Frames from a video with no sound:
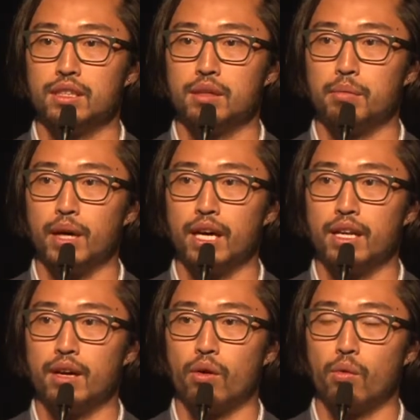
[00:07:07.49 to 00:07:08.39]
but
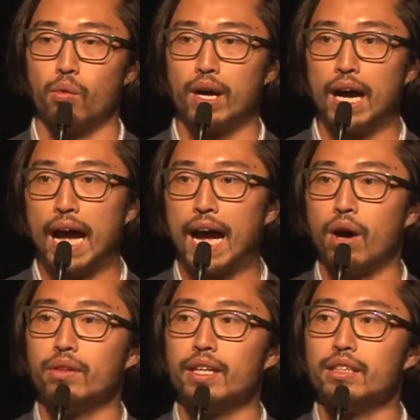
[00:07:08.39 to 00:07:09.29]
how
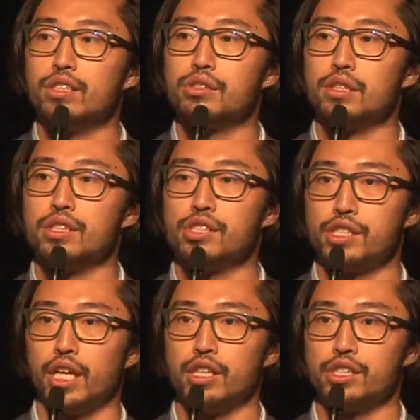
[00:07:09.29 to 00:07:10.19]
the industry is
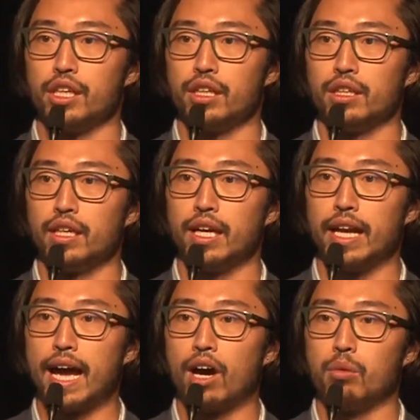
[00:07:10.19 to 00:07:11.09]
changing and
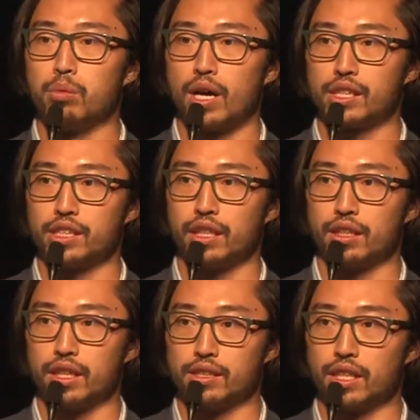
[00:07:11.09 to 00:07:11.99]
how blockchain
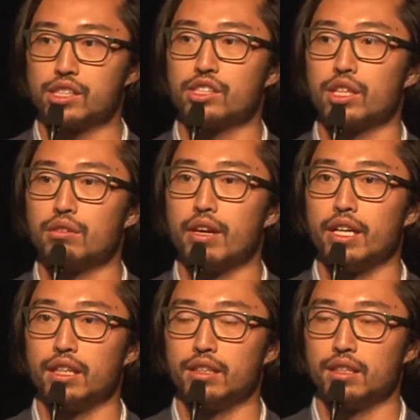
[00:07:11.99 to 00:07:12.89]
is
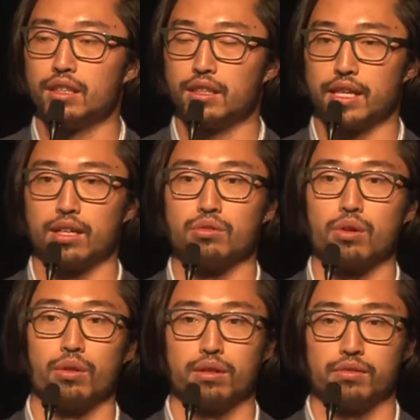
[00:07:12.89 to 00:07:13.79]
accelerating that
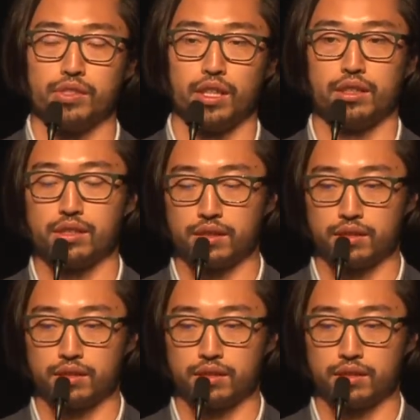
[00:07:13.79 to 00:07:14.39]
growth of change.